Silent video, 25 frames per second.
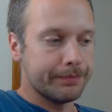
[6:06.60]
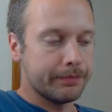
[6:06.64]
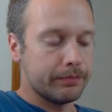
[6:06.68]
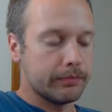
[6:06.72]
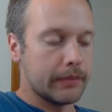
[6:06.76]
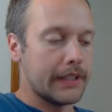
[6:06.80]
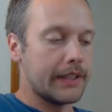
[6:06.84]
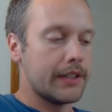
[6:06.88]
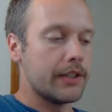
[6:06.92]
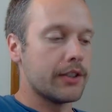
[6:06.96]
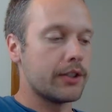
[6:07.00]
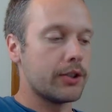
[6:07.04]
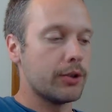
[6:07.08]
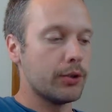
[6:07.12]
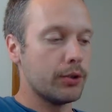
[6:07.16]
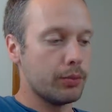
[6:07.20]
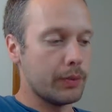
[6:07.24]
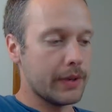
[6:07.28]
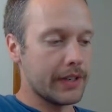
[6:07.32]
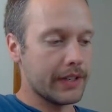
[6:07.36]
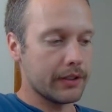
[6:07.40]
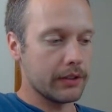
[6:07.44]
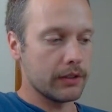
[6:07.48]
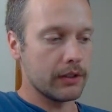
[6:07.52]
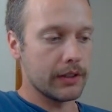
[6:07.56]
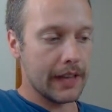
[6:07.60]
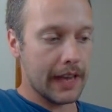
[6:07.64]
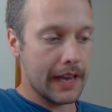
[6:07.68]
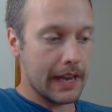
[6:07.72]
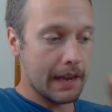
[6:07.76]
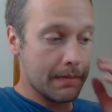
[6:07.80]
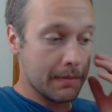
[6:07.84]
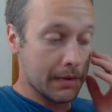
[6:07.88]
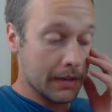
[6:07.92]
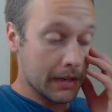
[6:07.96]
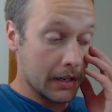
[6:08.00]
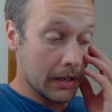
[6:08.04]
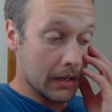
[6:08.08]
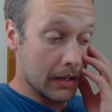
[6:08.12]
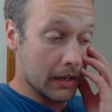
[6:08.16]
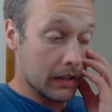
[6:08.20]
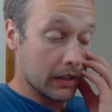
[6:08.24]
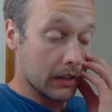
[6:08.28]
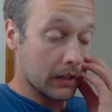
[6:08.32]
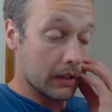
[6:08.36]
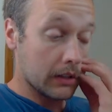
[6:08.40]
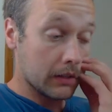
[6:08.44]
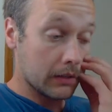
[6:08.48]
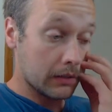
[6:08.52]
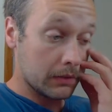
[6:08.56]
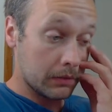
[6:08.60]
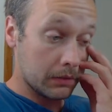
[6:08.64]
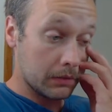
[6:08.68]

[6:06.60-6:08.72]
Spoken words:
Like this Noon Whistle came in a